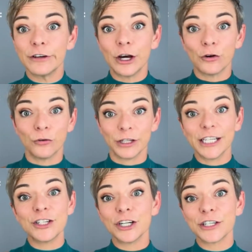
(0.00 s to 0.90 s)

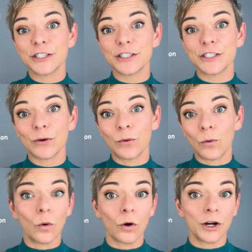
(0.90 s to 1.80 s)
religious,
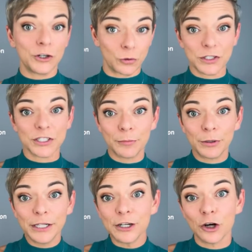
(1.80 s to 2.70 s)
or endorses a
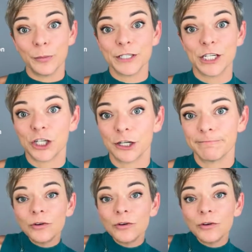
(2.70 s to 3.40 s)
political position.